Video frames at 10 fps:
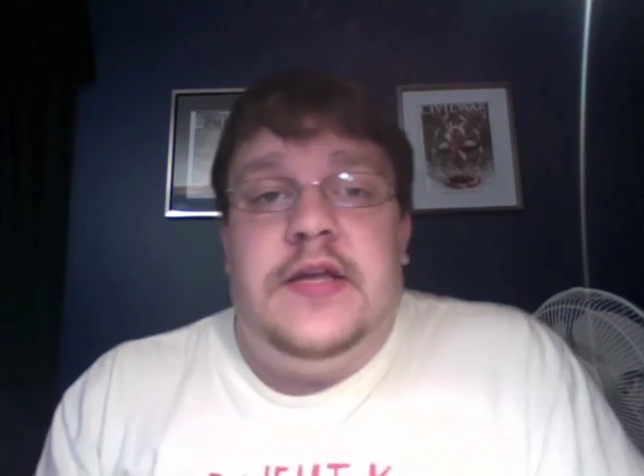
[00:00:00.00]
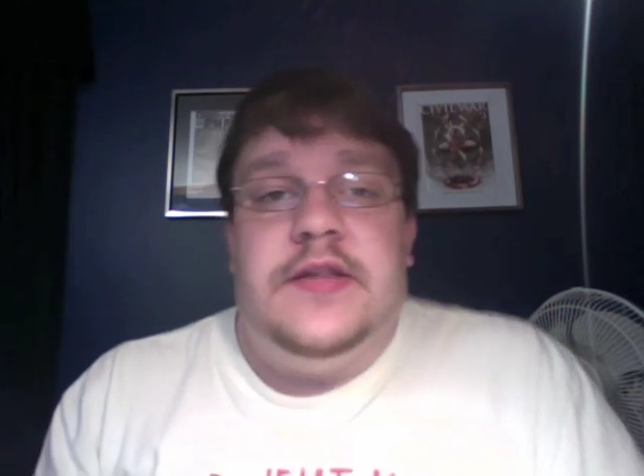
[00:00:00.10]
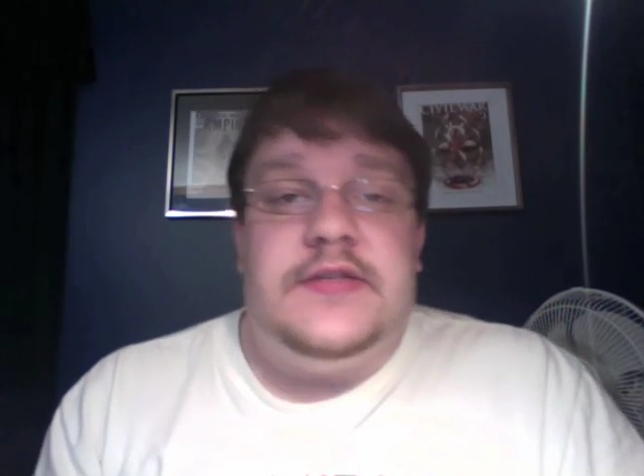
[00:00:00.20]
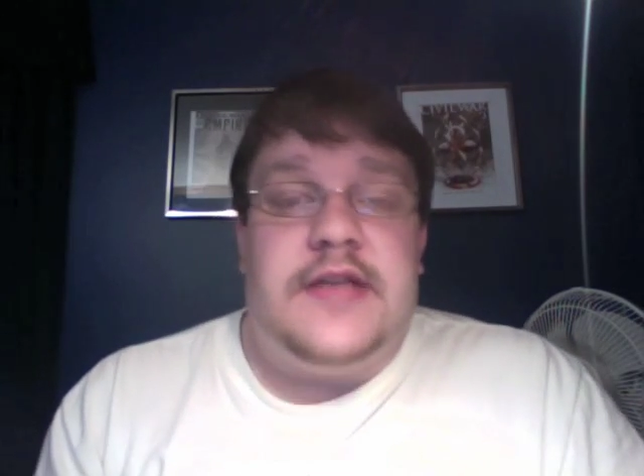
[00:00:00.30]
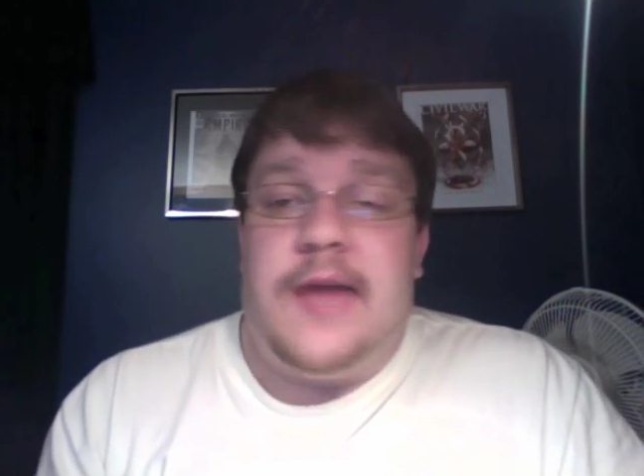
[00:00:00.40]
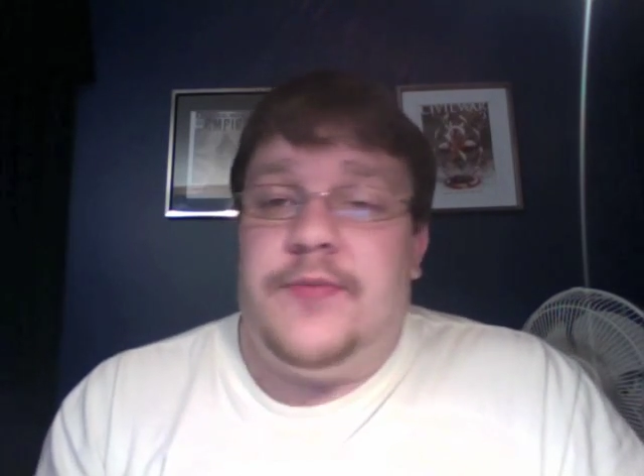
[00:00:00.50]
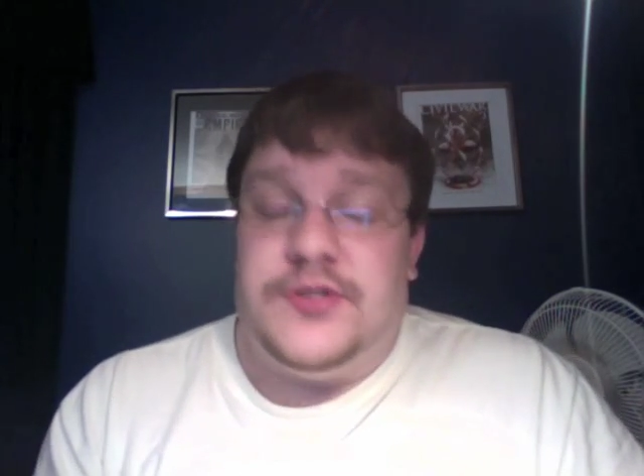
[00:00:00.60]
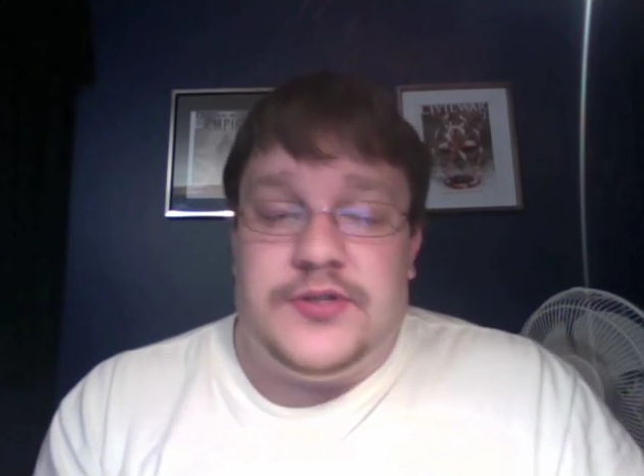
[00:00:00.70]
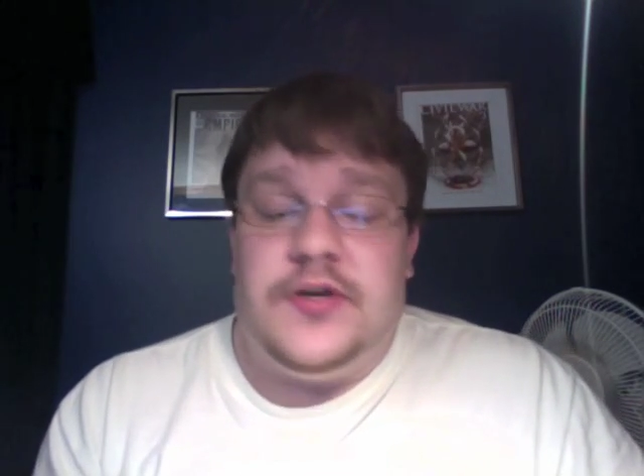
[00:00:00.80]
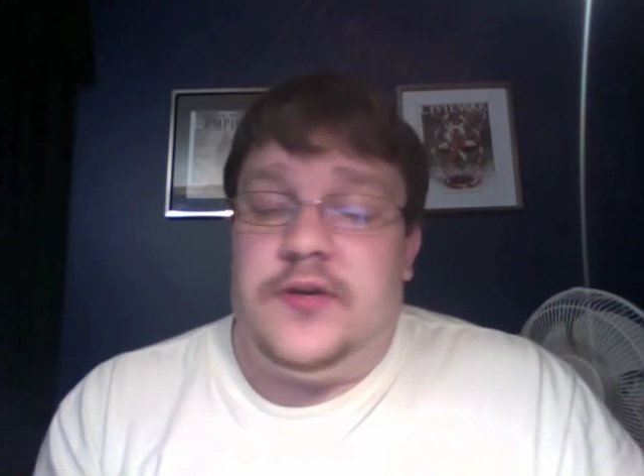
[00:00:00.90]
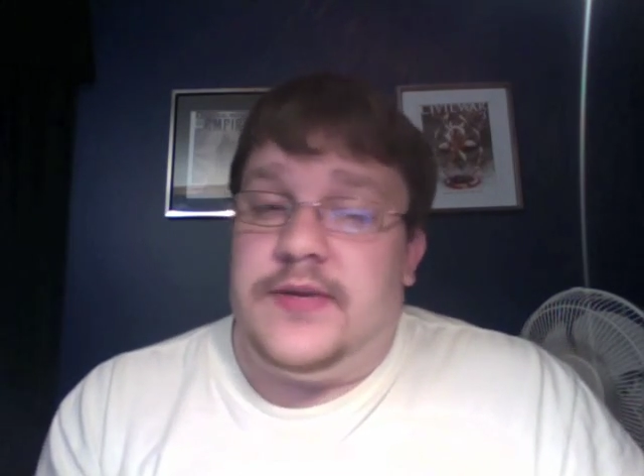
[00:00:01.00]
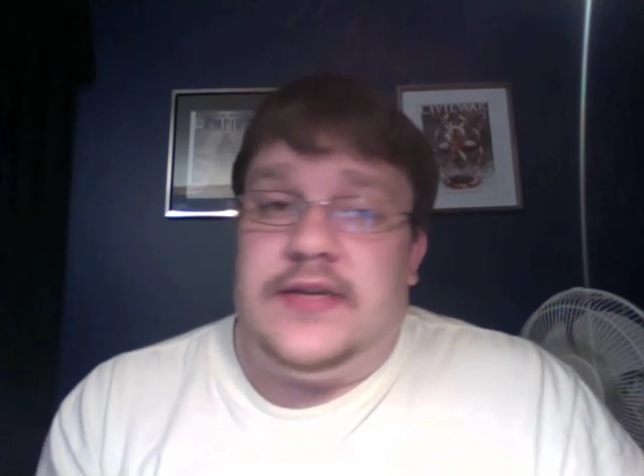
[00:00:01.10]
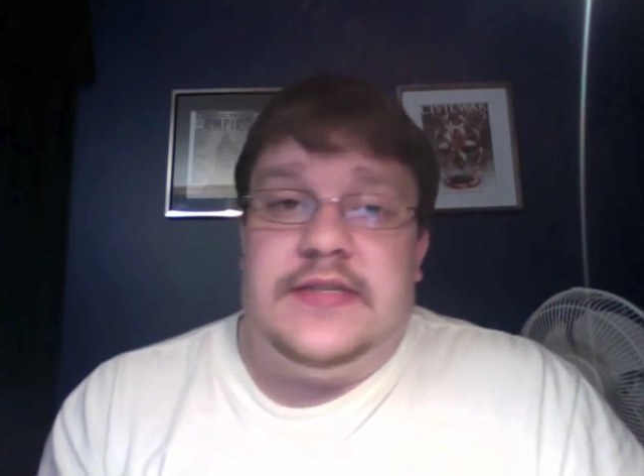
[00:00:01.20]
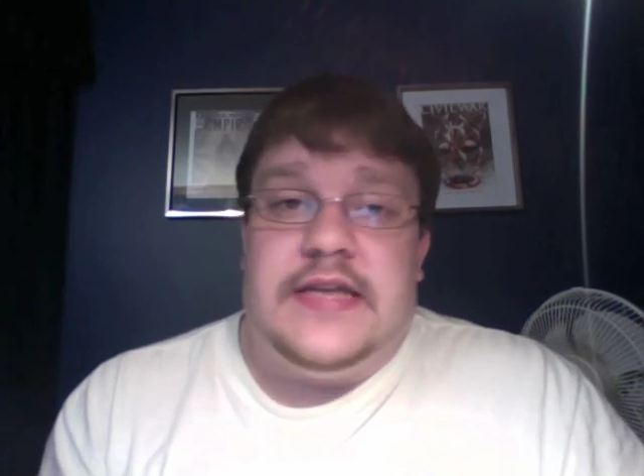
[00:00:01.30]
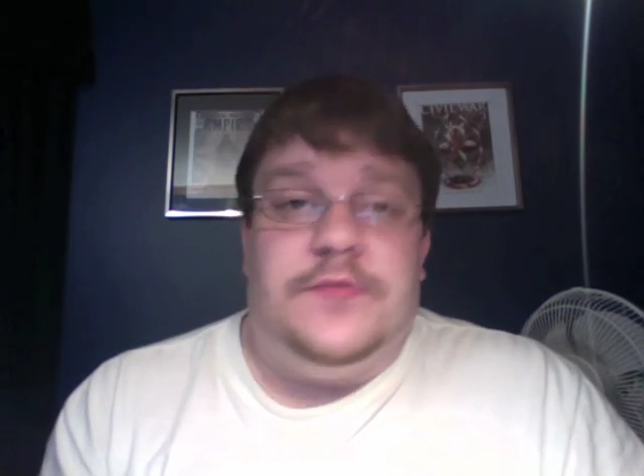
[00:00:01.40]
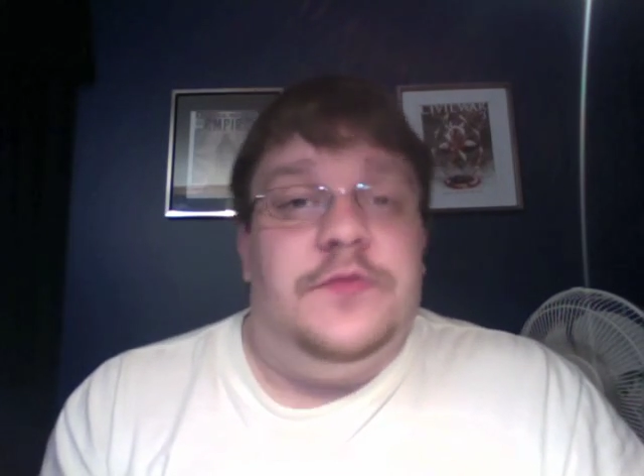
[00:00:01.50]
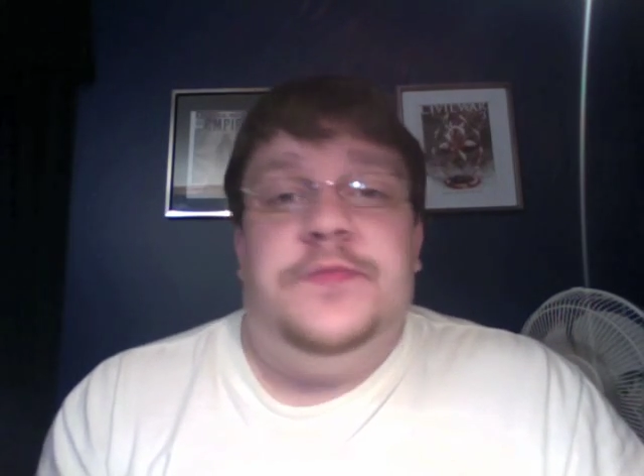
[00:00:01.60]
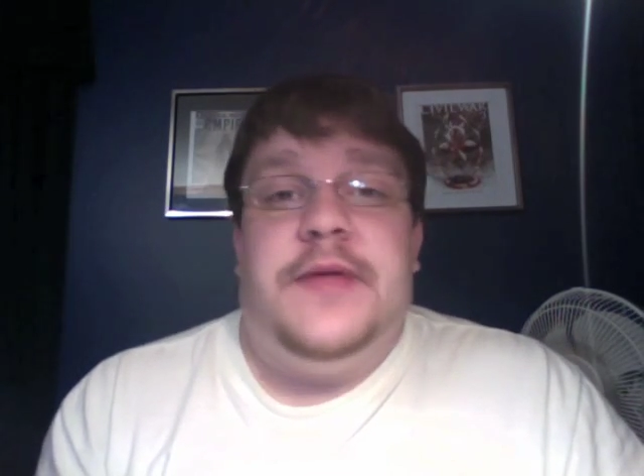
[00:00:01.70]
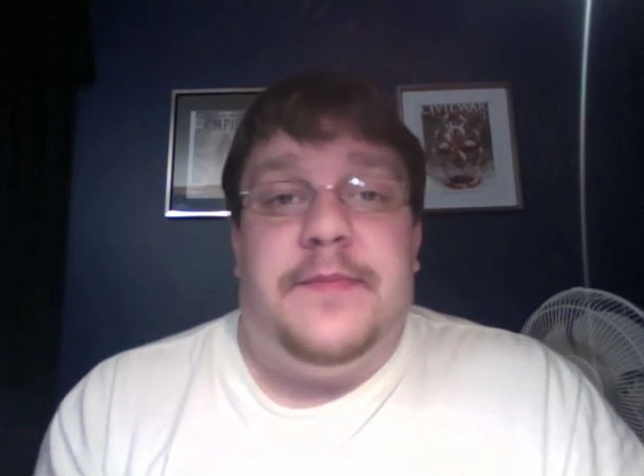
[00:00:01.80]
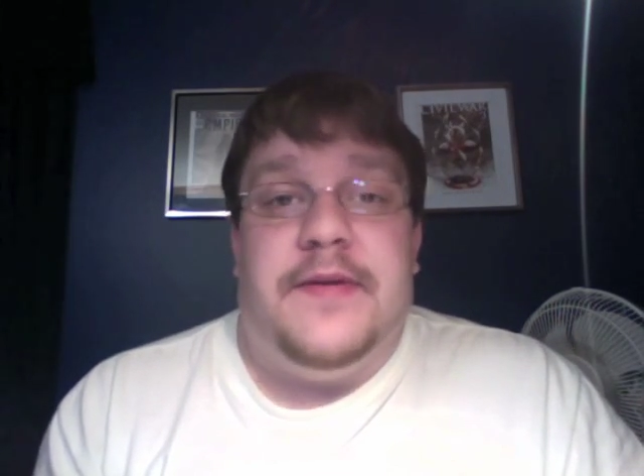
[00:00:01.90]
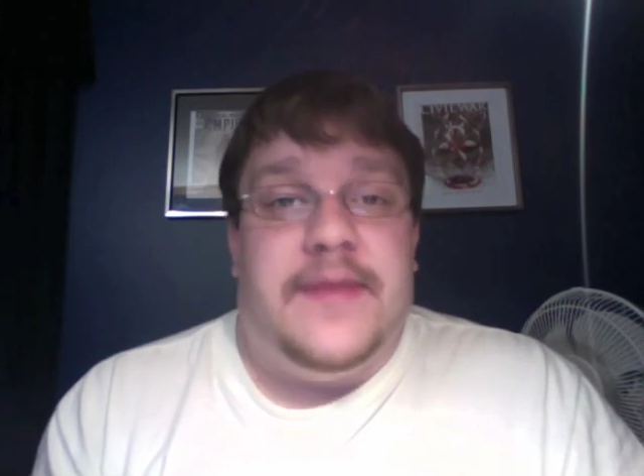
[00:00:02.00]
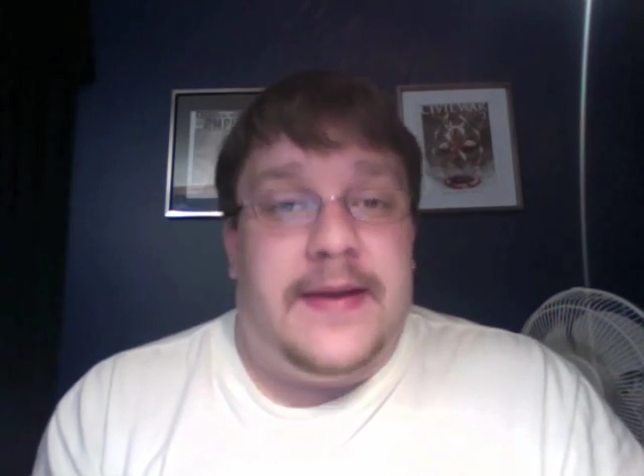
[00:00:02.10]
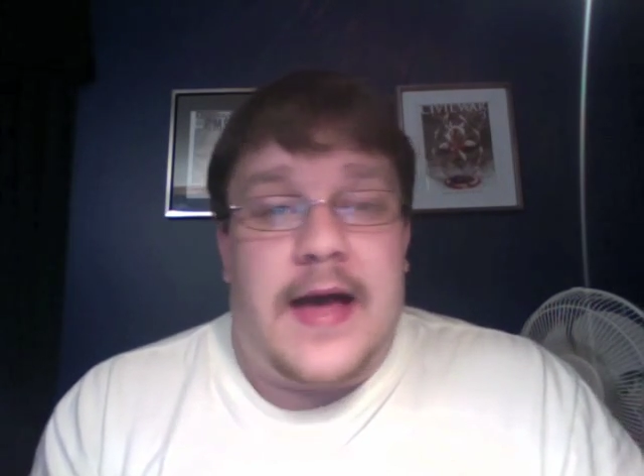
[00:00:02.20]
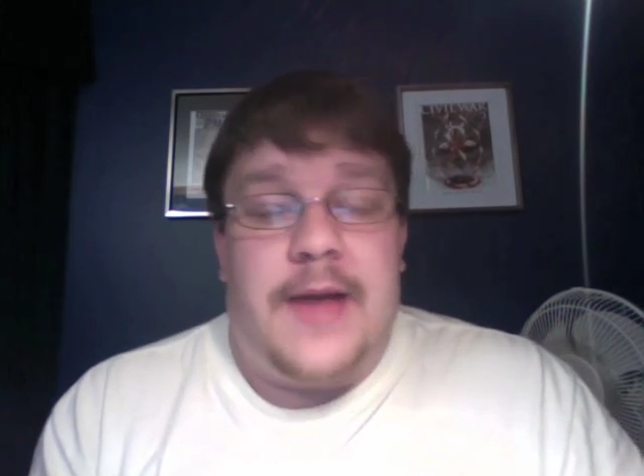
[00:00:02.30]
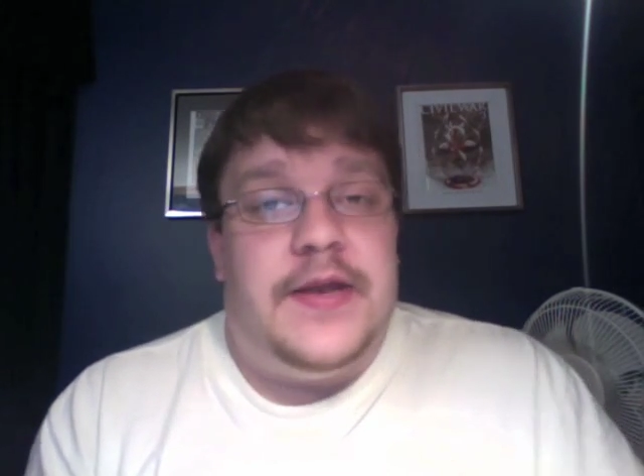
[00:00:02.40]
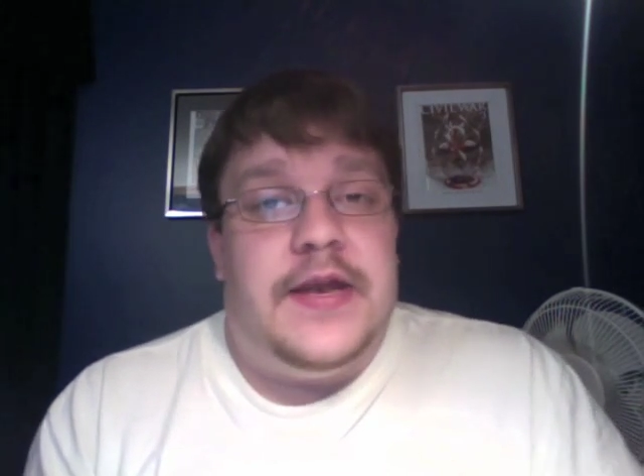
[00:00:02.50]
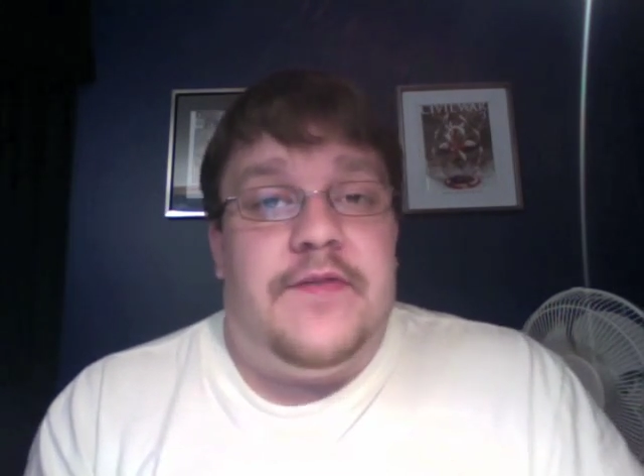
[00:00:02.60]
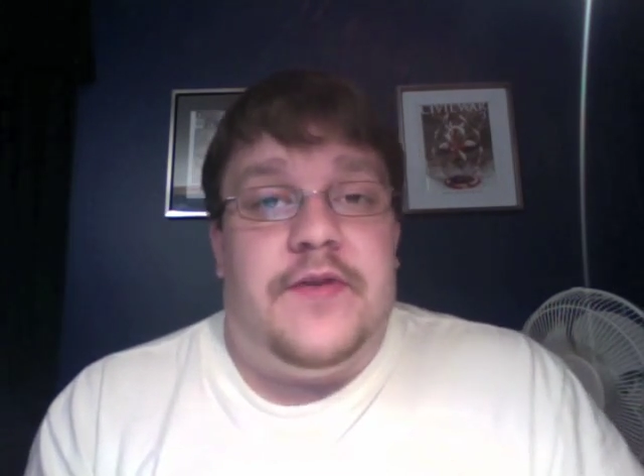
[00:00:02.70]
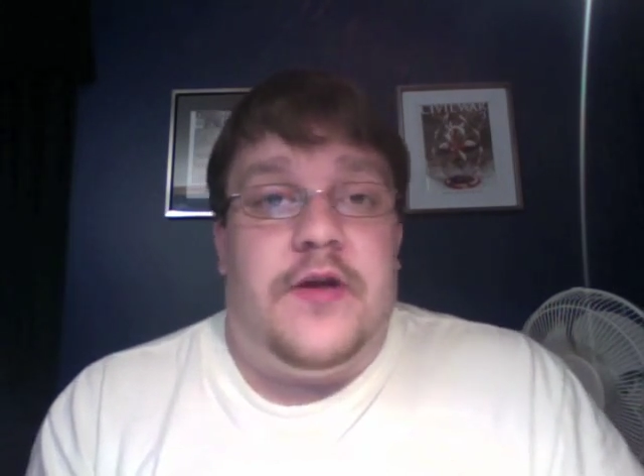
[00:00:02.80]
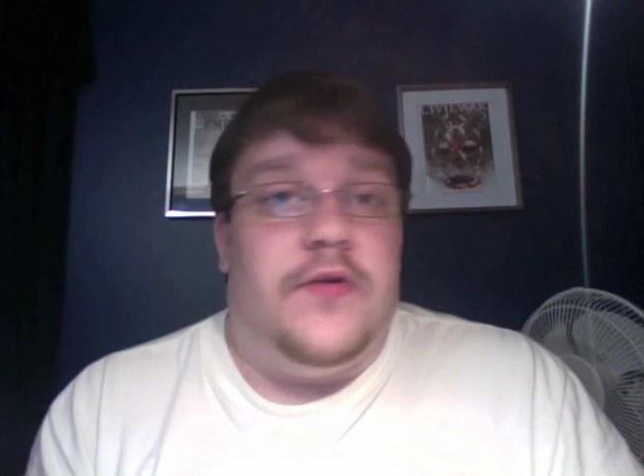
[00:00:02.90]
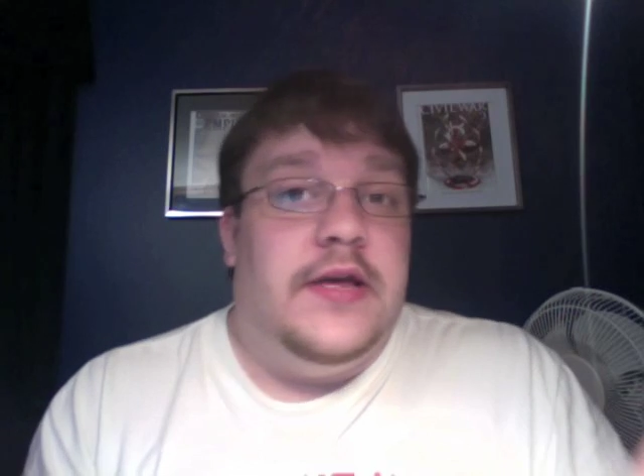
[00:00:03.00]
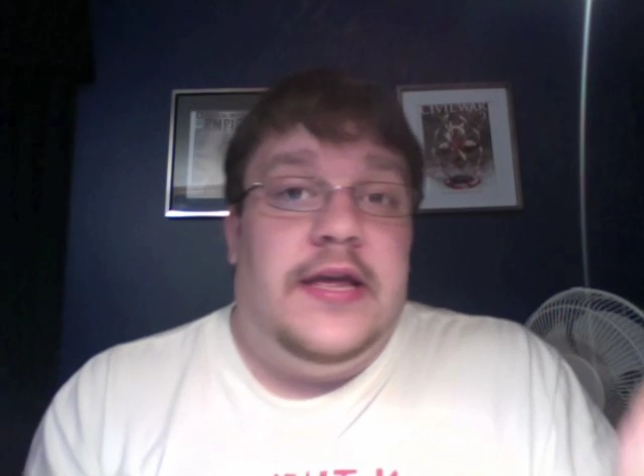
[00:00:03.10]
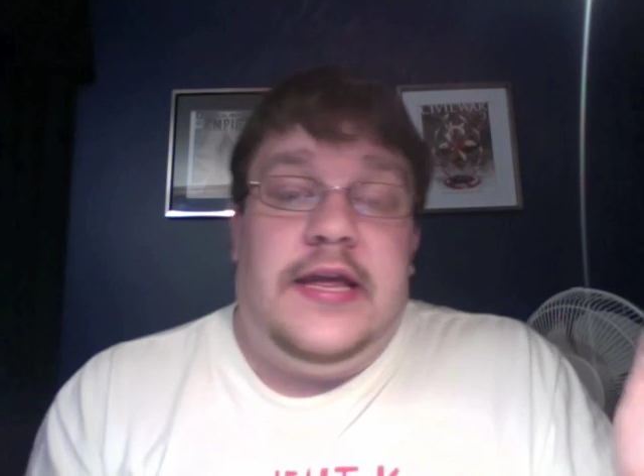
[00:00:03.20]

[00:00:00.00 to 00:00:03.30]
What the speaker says: this time, which is good because Desmond was playing Peeping Tom, and you never know,